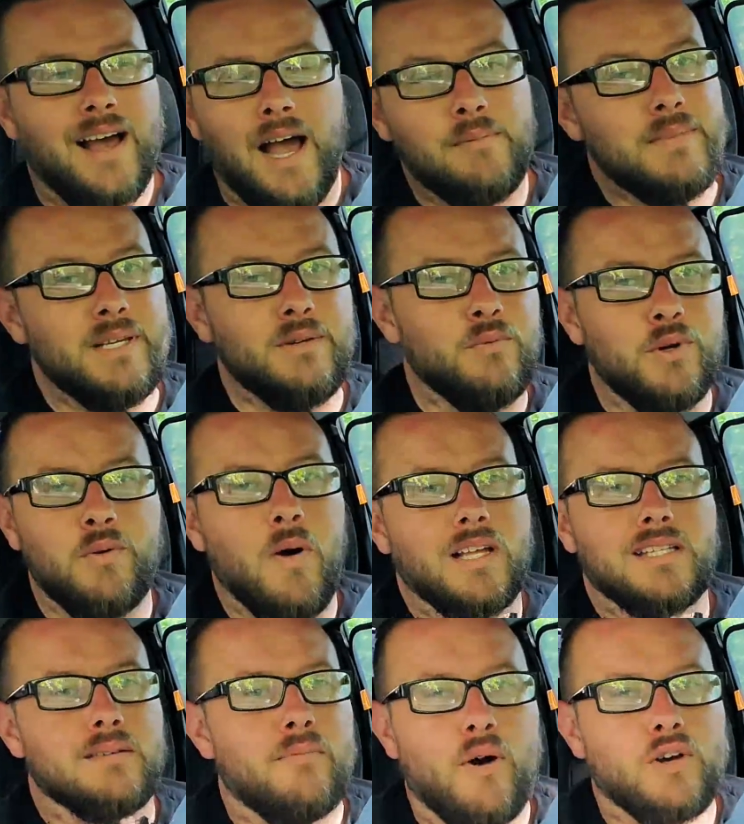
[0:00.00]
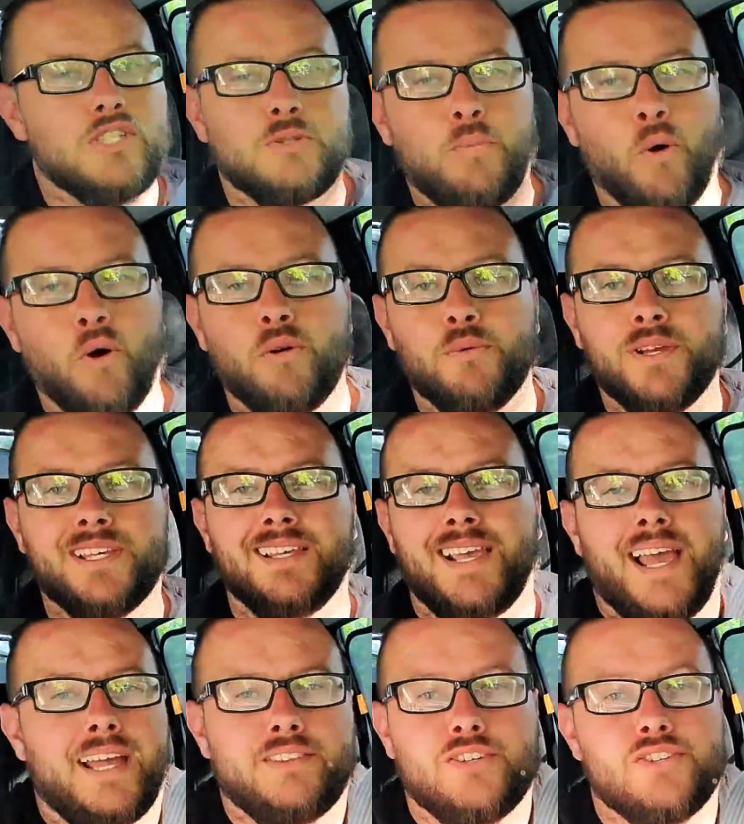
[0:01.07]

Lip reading: I mean, we want the most sport we can get.